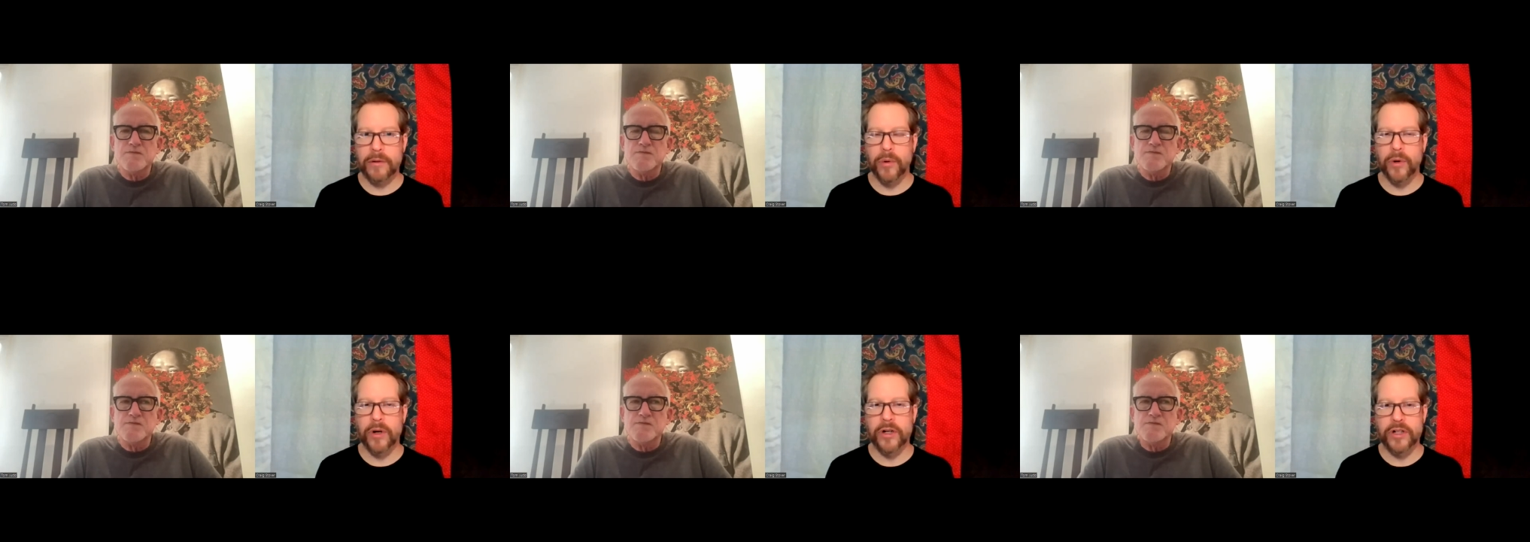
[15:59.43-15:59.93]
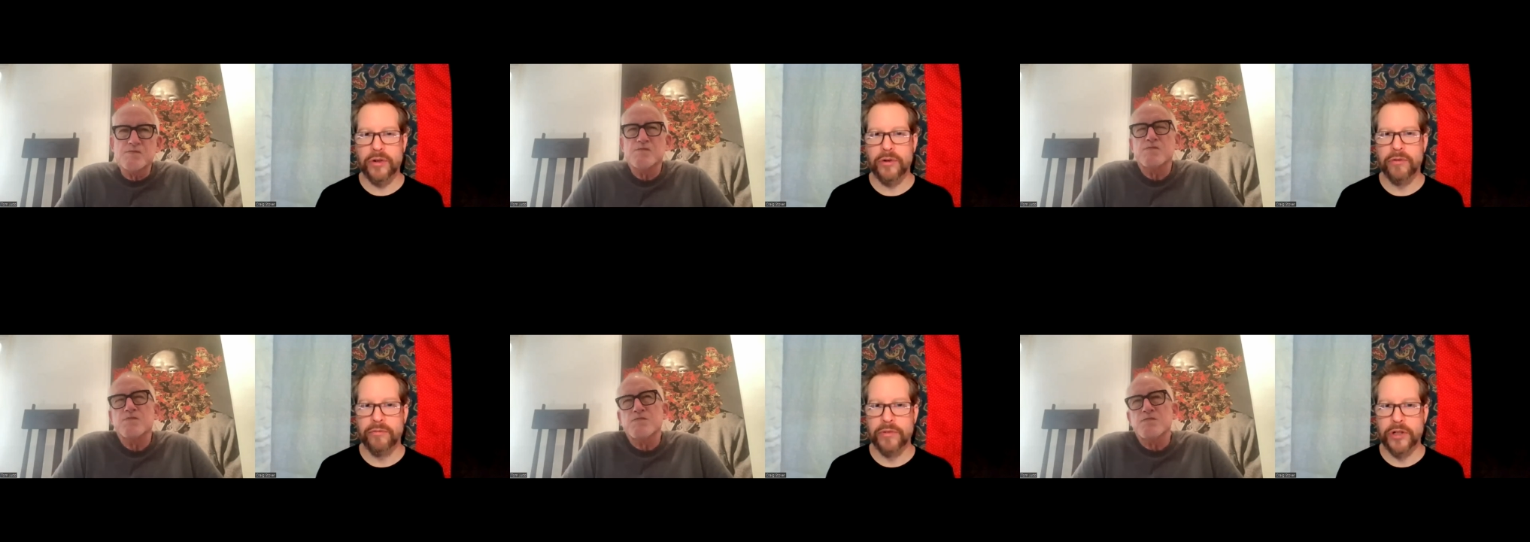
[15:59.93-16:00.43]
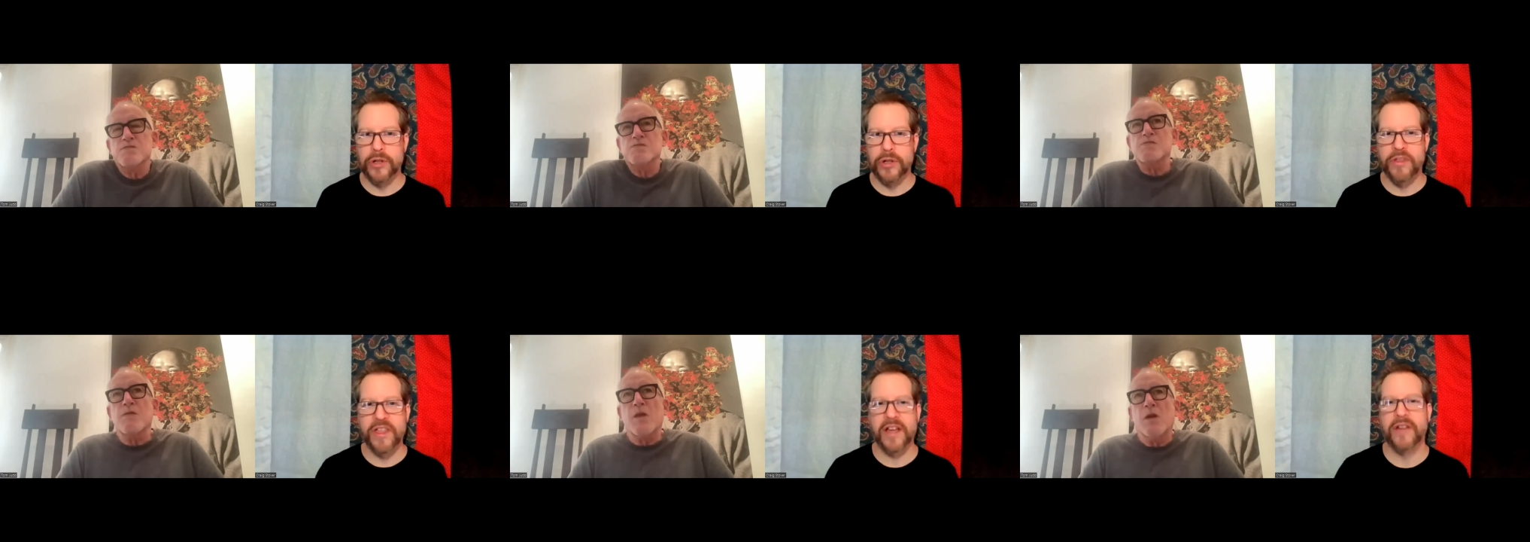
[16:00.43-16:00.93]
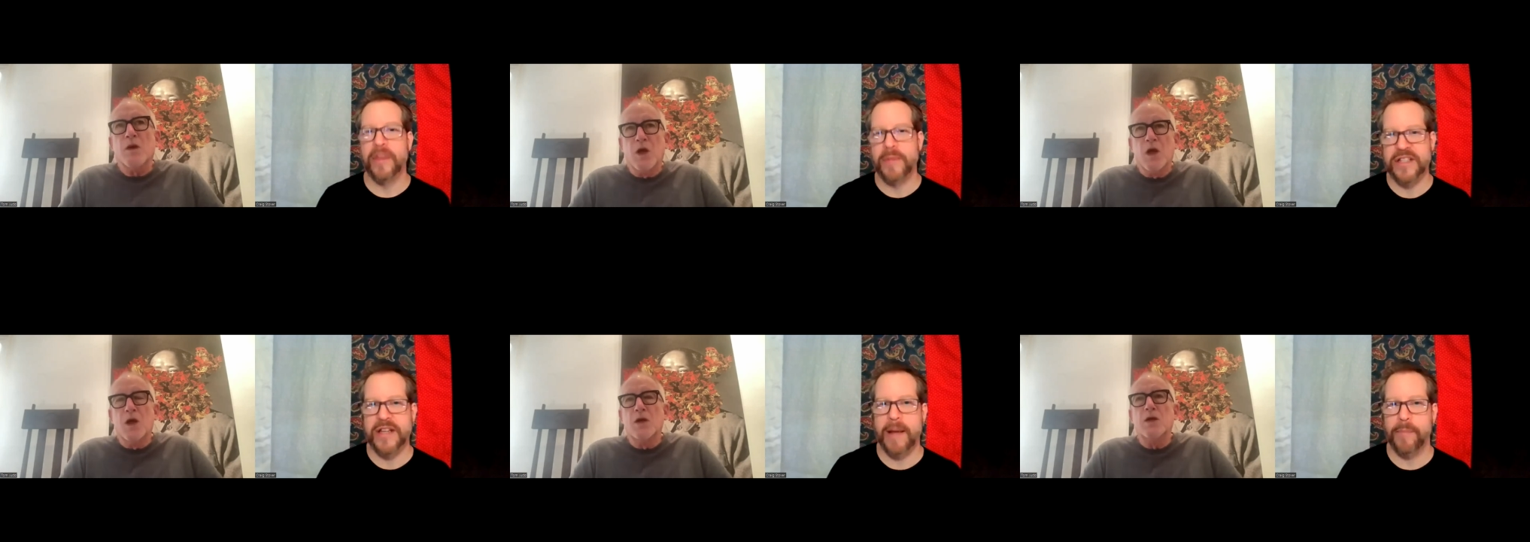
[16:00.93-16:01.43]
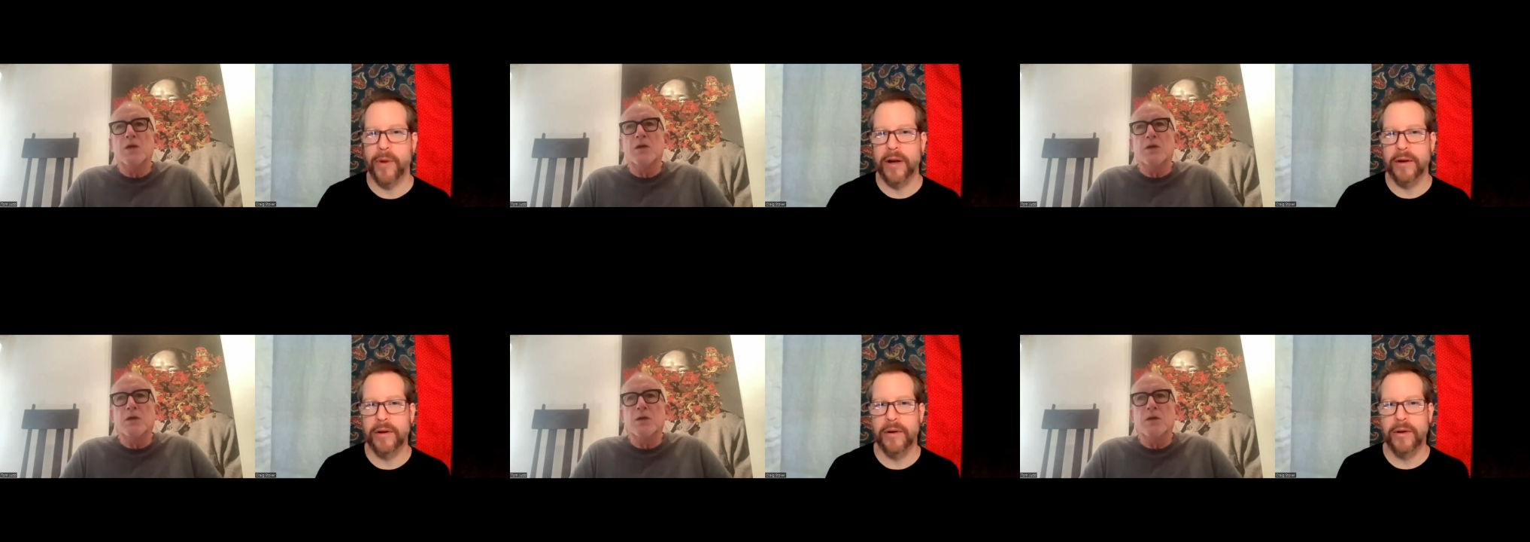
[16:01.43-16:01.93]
Speaker 1: or do you do you think of them as separate?